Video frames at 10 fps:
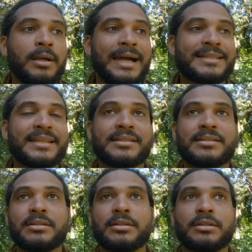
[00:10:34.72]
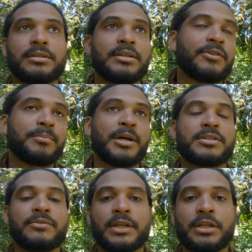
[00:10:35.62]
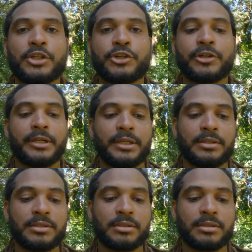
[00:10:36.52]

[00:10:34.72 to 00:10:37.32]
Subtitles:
access to different parts of the country